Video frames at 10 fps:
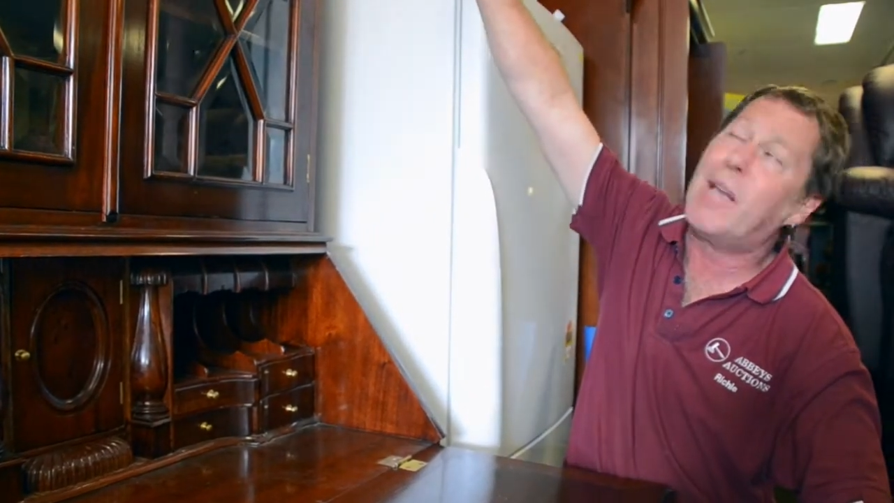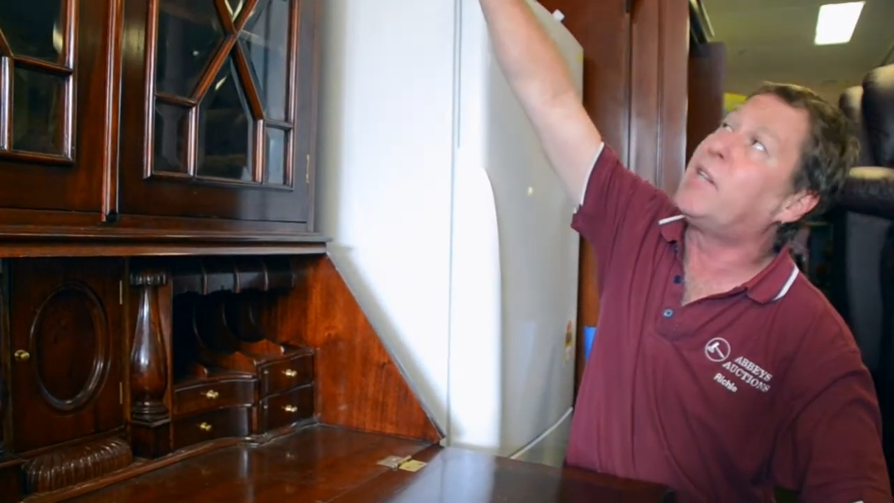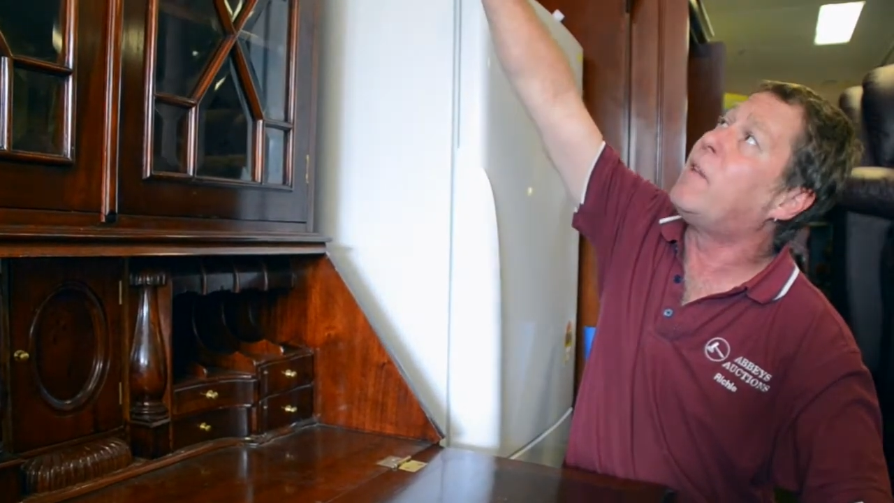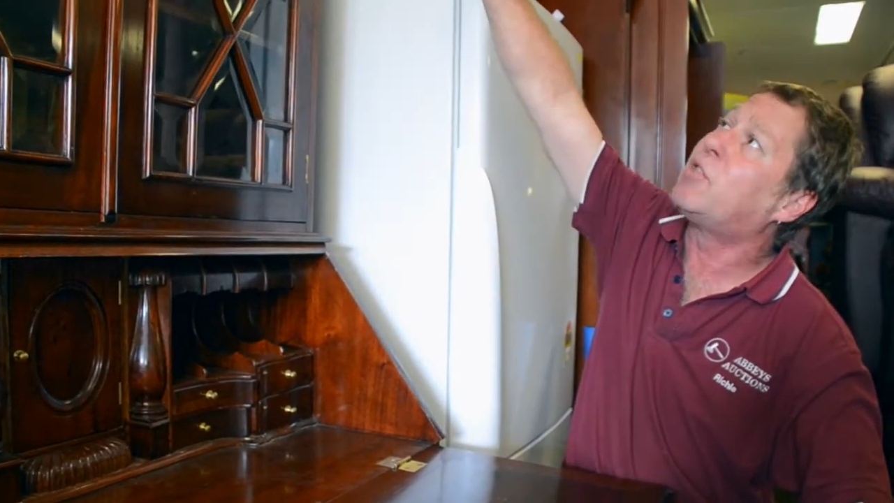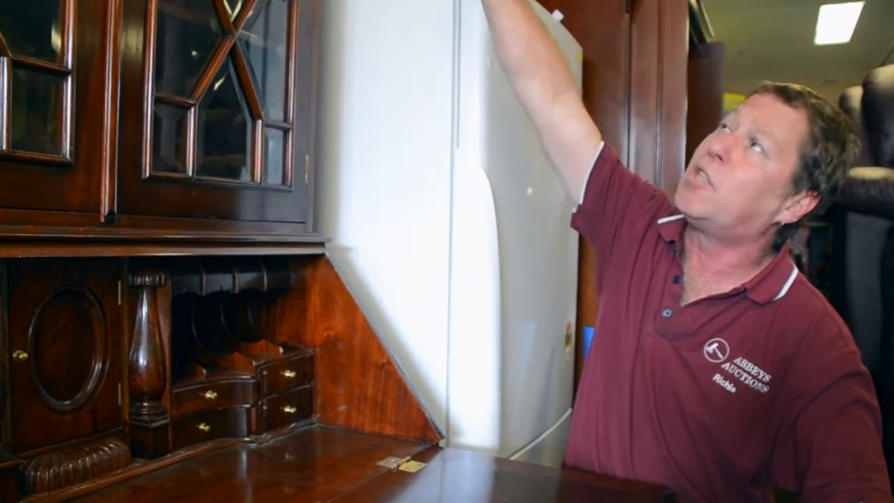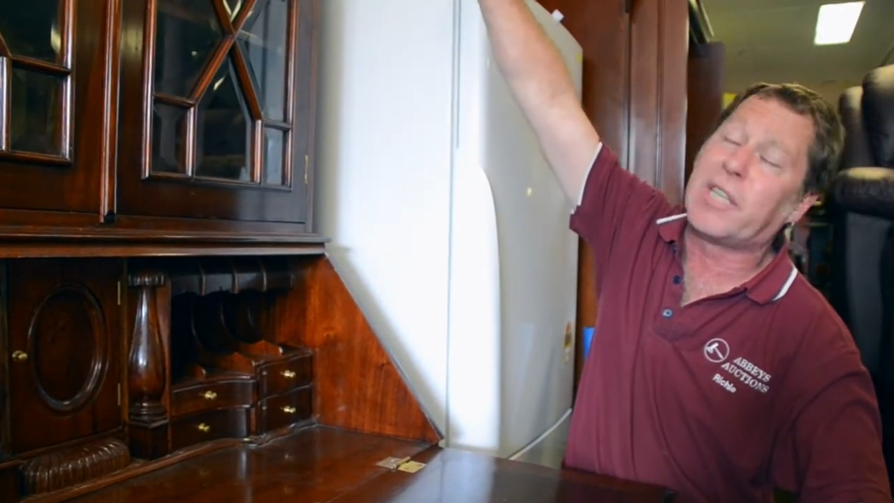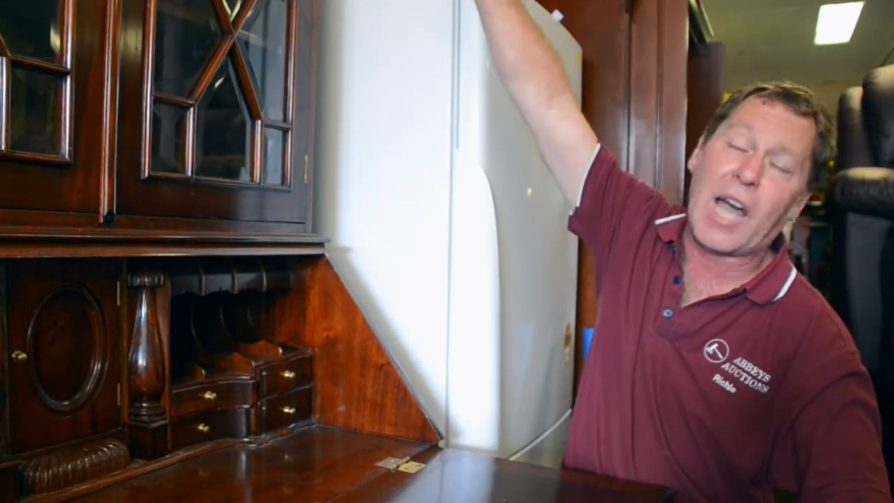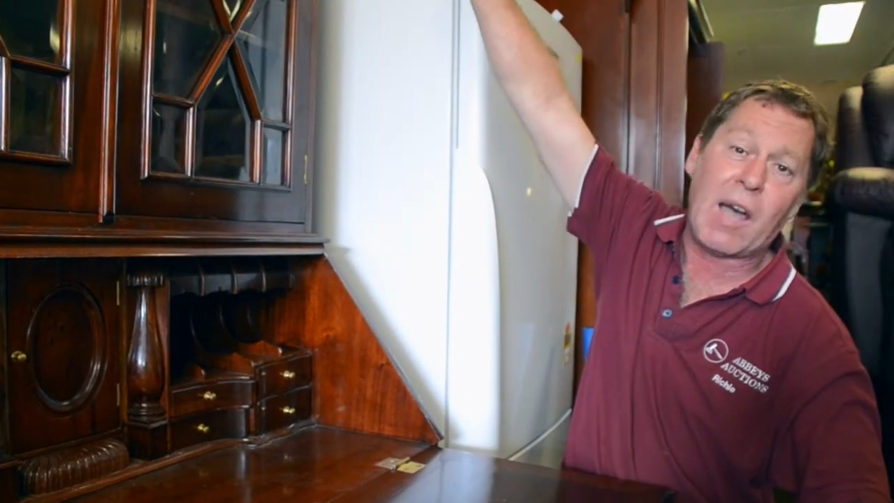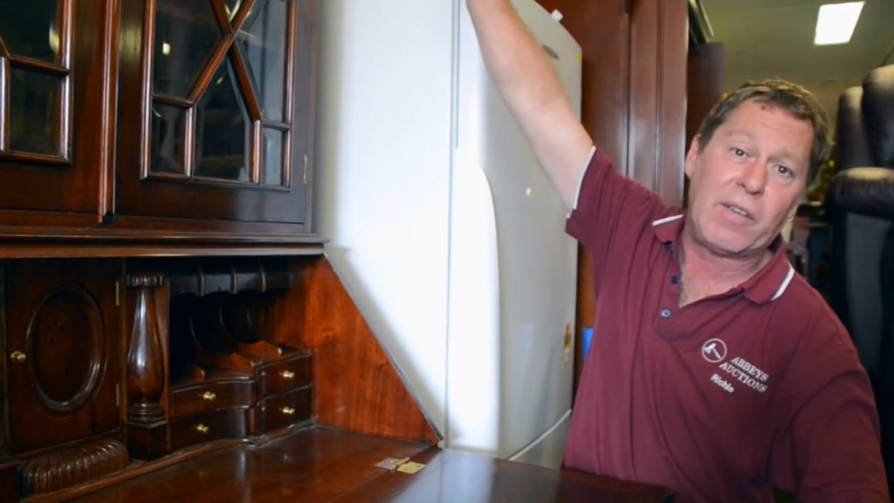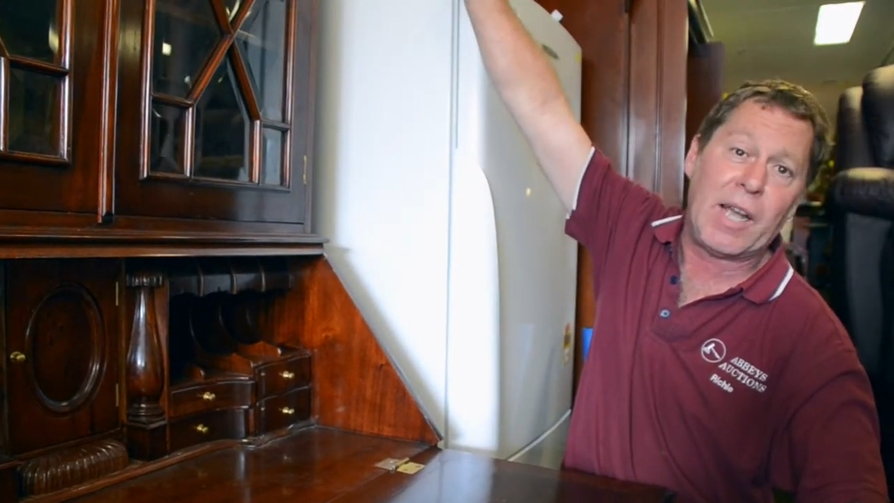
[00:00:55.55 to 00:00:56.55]
magnificent
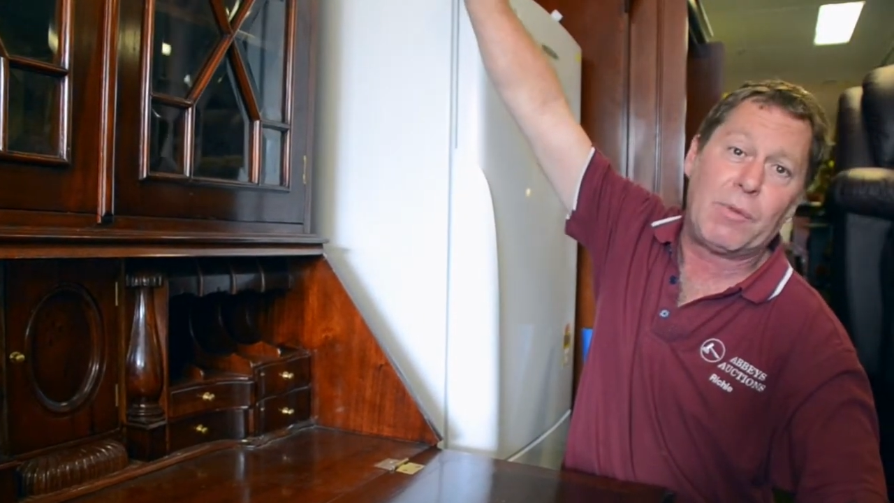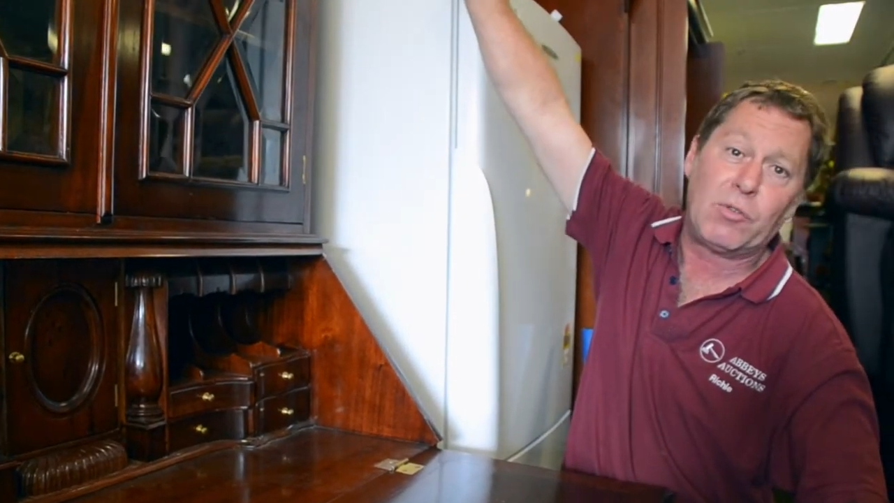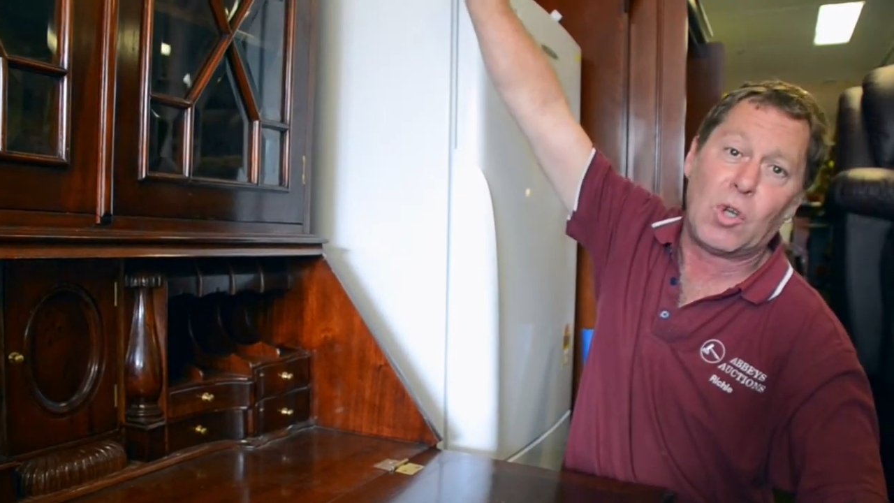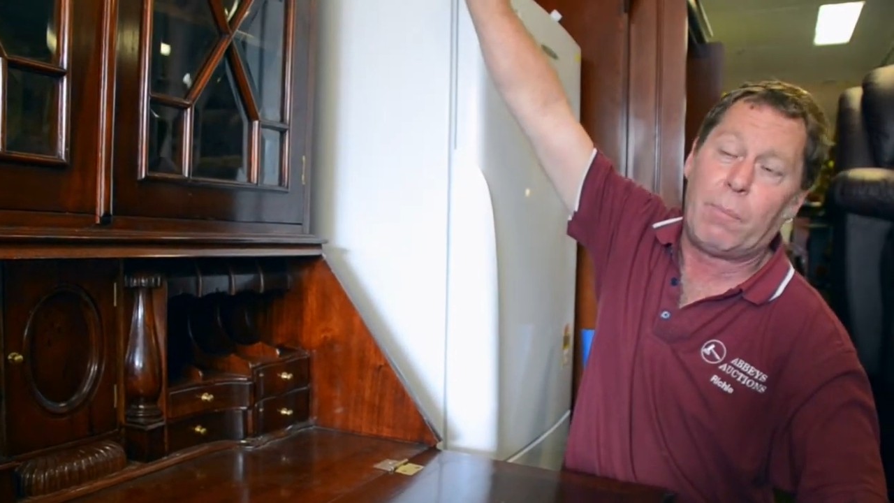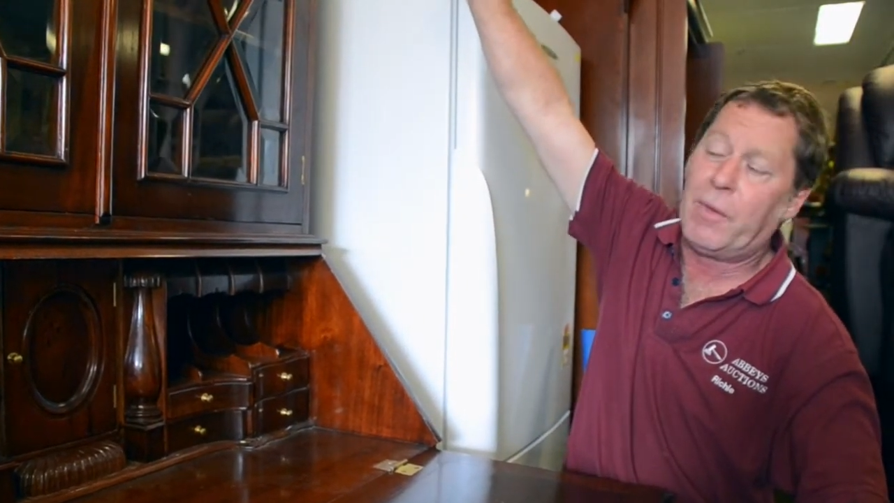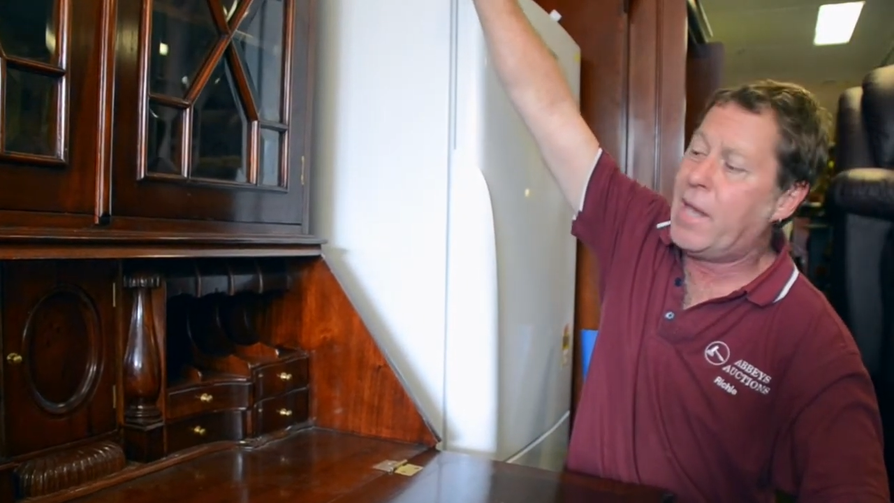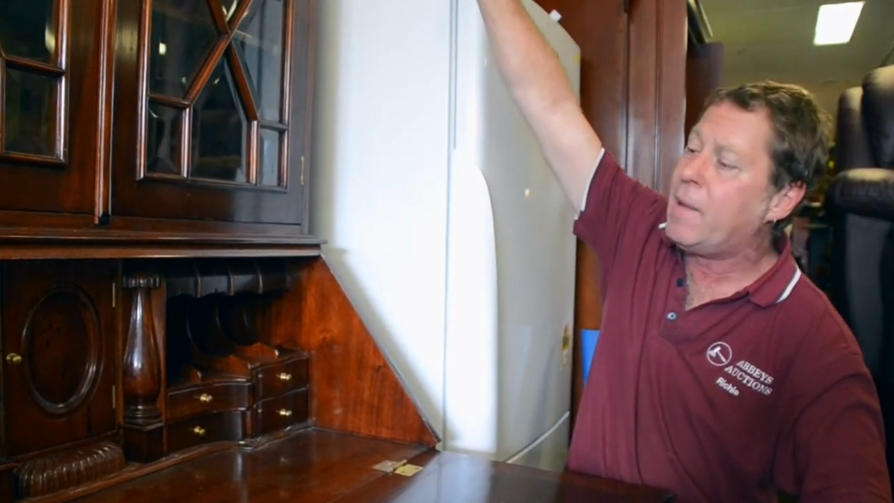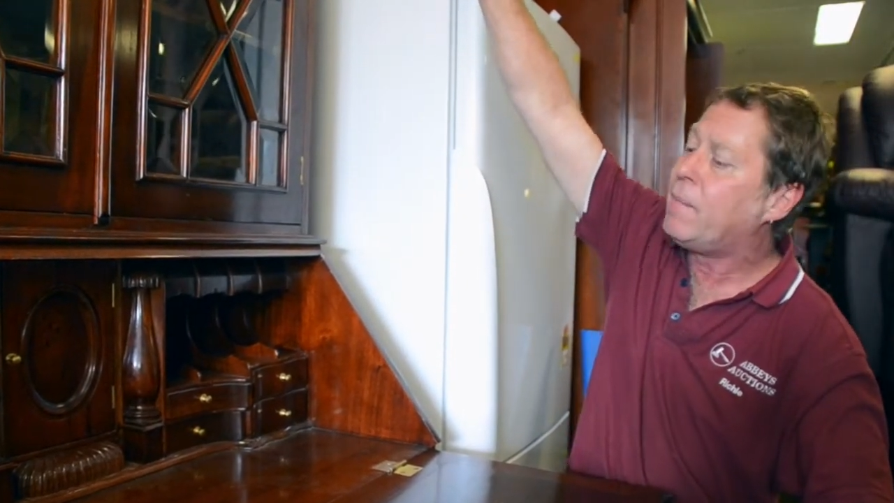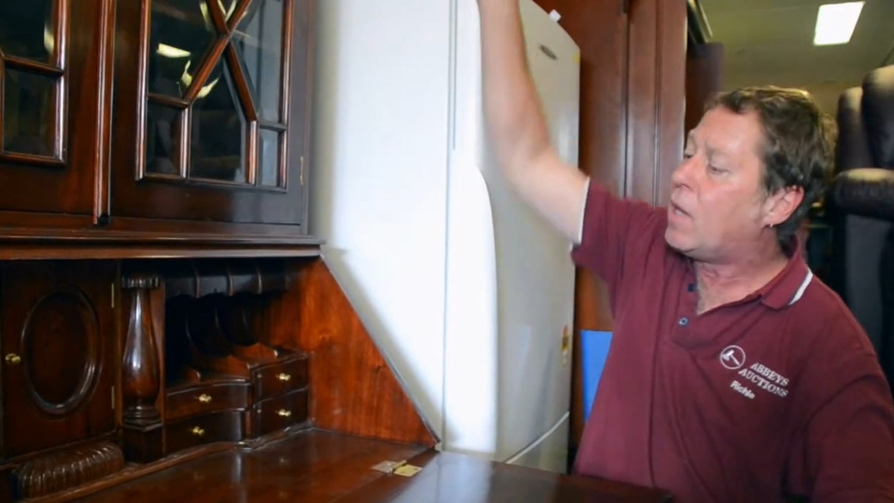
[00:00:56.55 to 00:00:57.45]
carving up the top there.